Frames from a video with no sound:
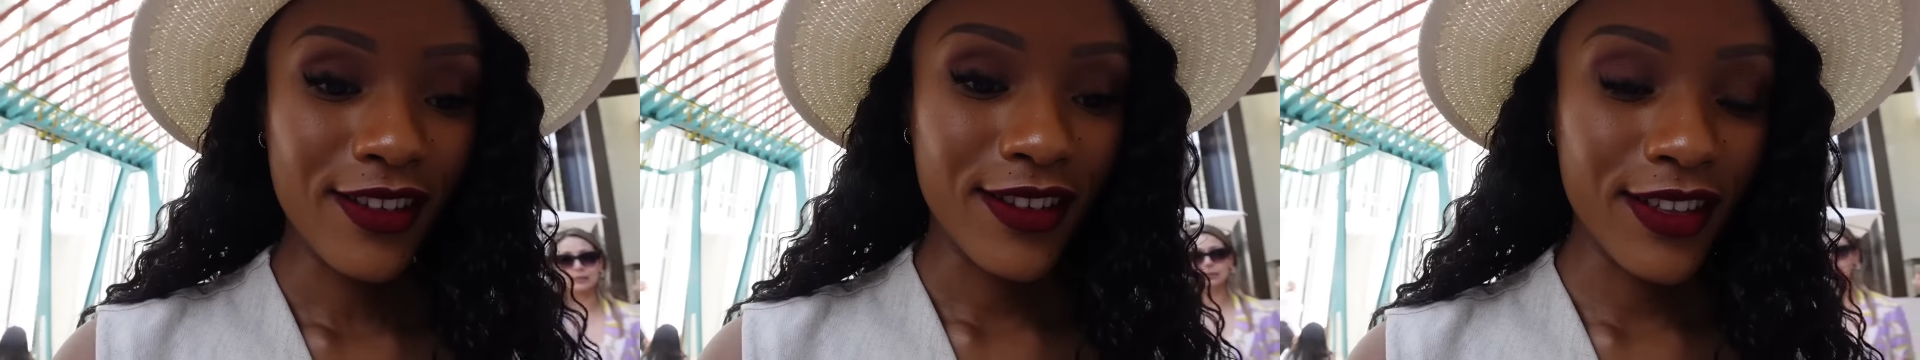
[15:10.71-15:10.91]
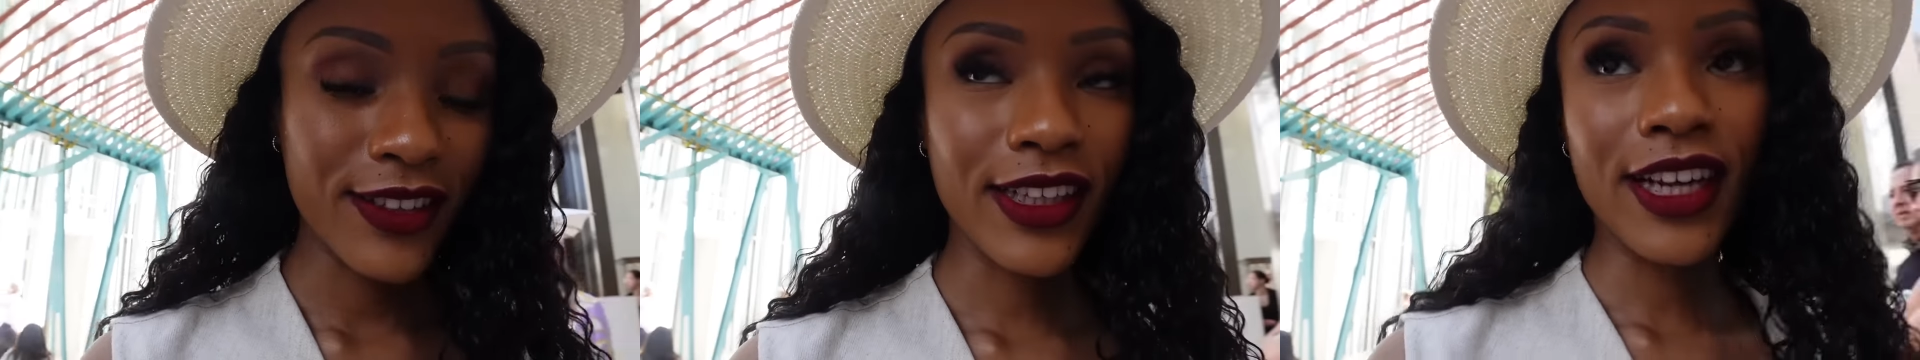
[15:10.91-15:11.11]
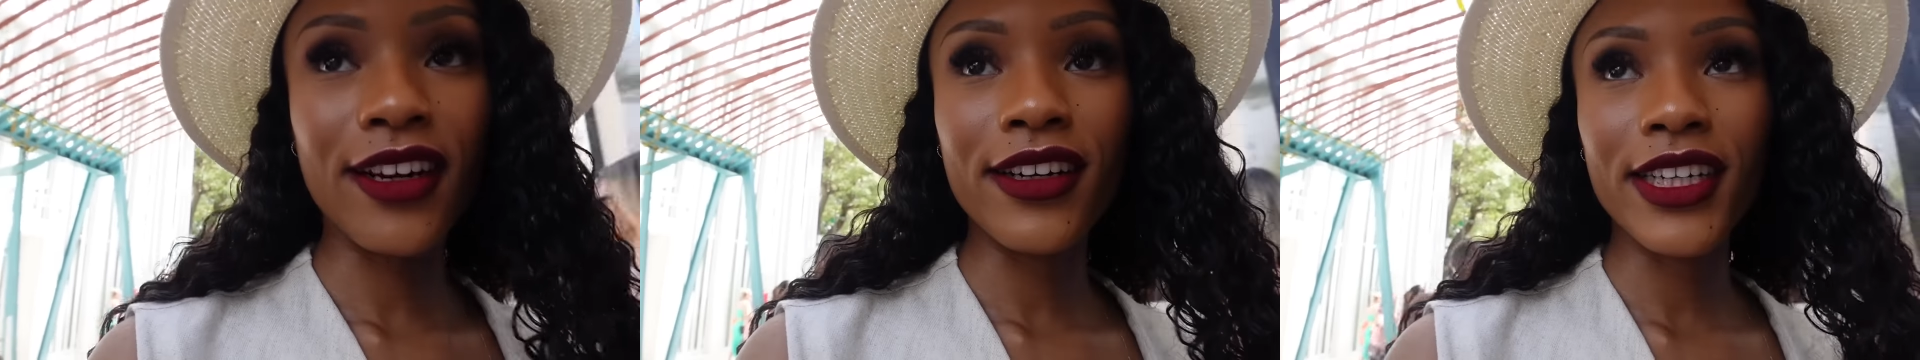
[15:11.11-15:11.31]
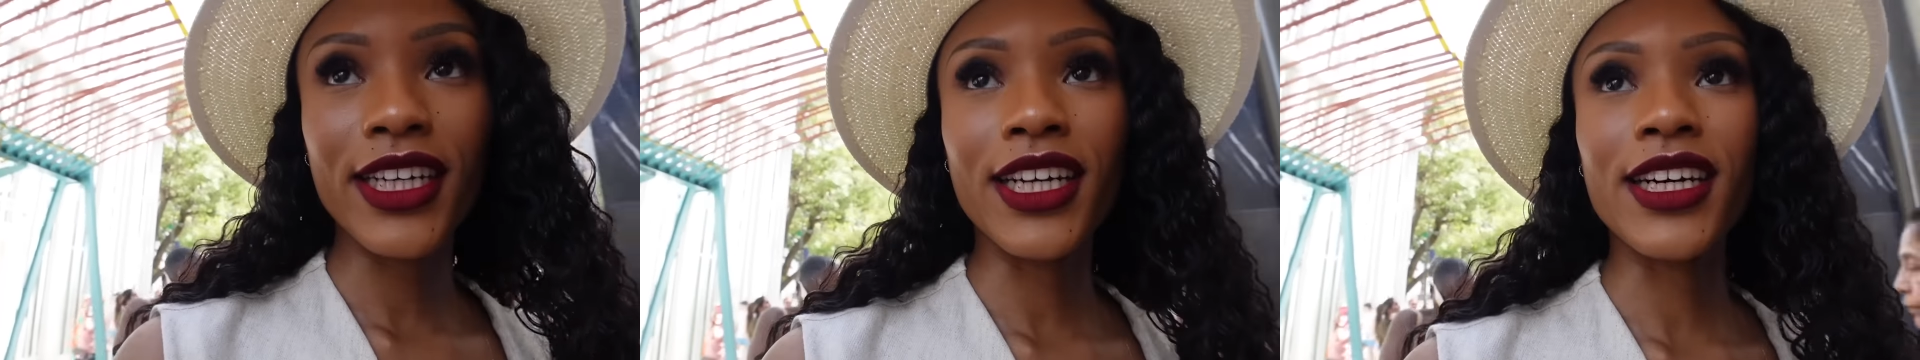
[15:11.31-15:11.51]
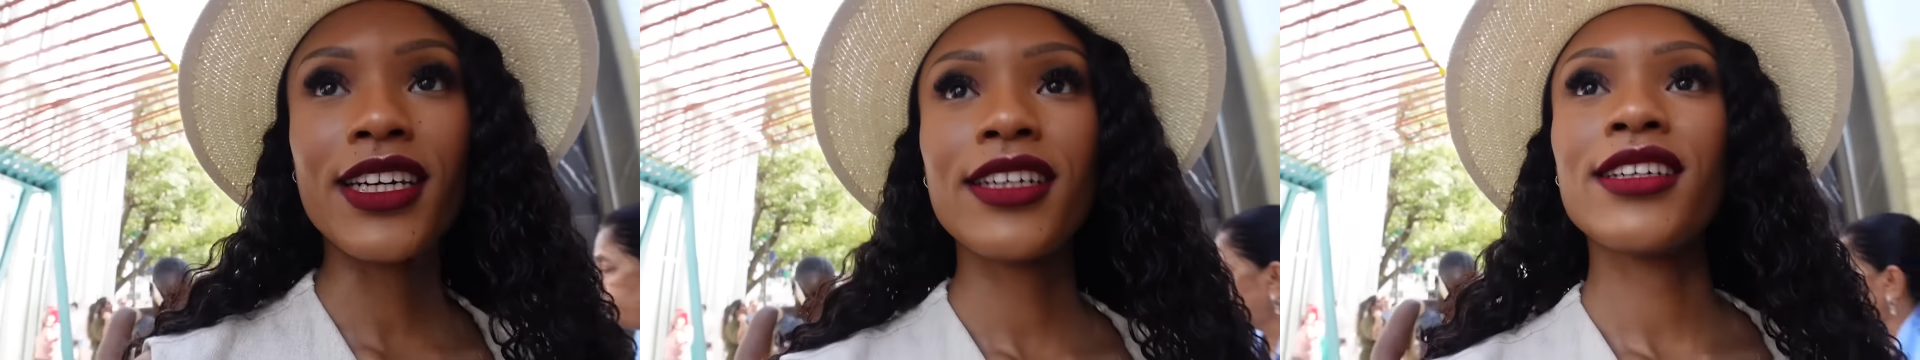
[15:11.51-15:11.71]
this
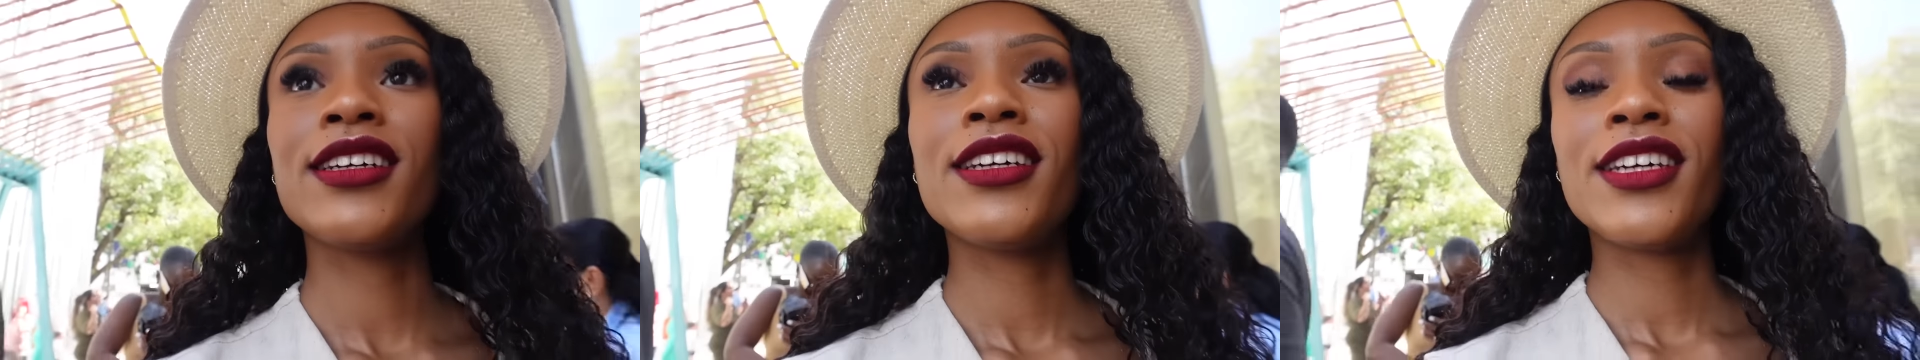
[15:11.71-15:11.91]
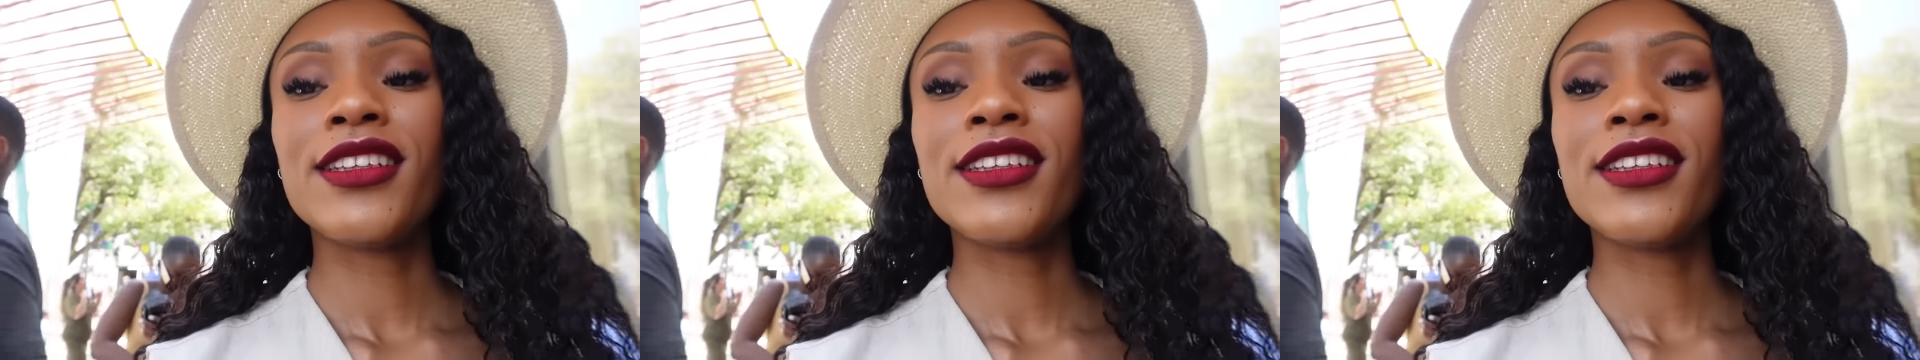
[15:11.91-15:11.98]
area.